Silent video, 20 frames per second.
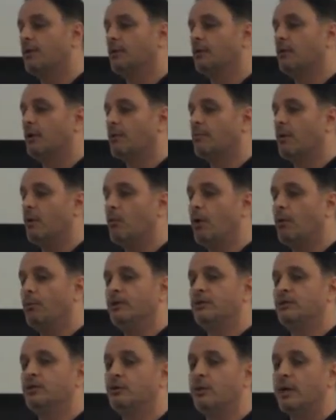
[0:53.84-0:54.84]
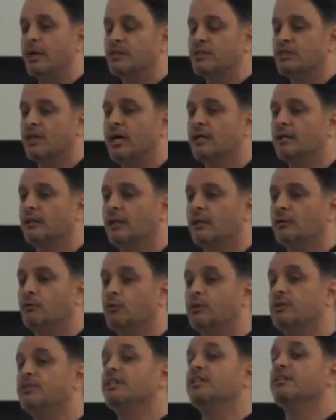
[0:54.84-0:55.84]
a lot about what we do as kind of like
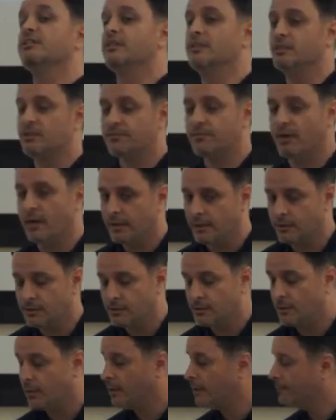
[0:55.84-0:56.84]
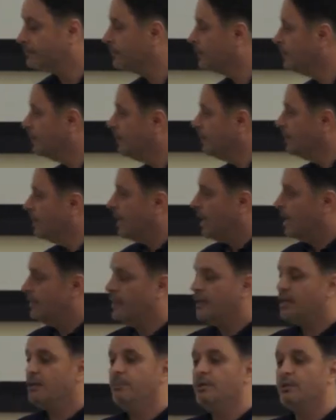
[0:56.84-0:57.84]
resistance fighters, right? And
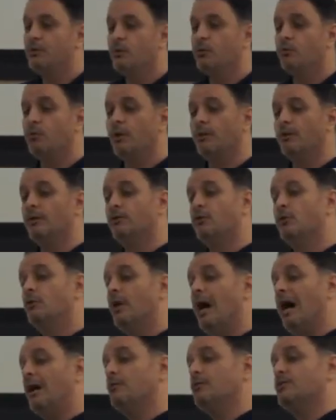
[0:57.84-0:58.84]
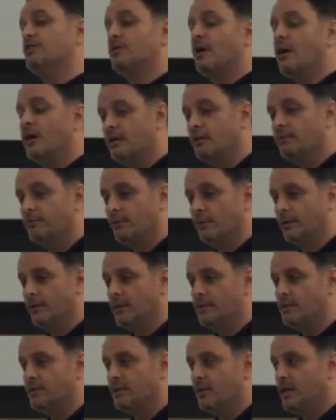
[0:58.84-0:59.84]
they could be doing what they're doing outside of
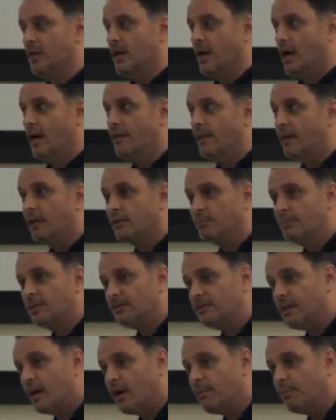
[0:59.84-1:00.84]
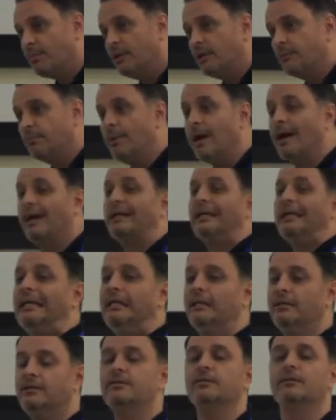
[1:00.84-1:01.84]
Greece, and they could be tapping back
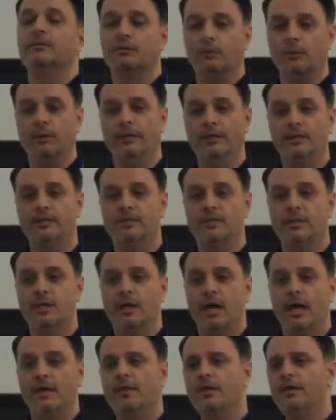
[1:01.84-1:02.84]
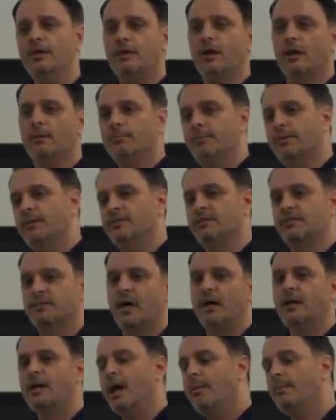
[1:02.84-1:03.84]
into Greece, and then you got this
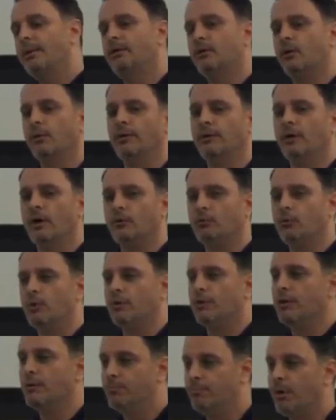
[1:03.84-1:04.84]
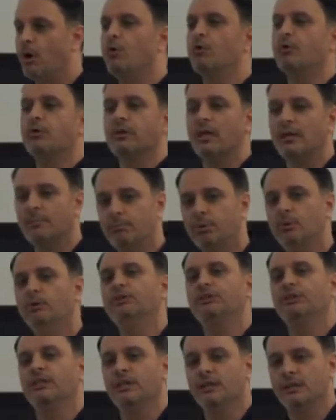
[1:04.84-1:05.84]
dynamic going on where they're both like
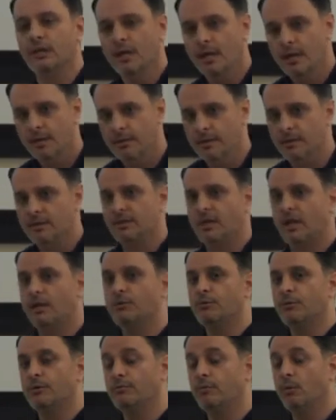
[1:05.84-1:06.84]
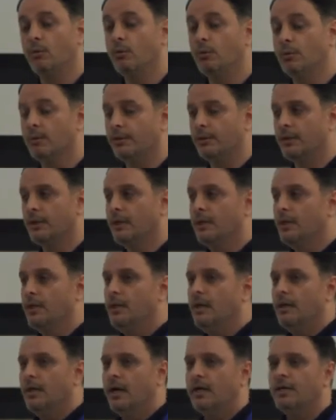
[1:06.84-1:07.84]
pushing this country forward.
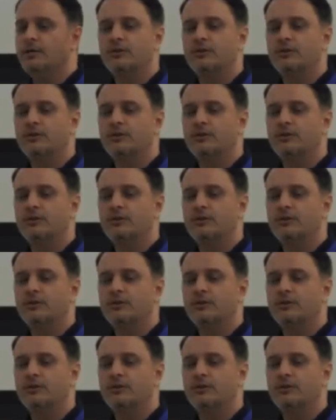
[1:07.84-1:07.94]
And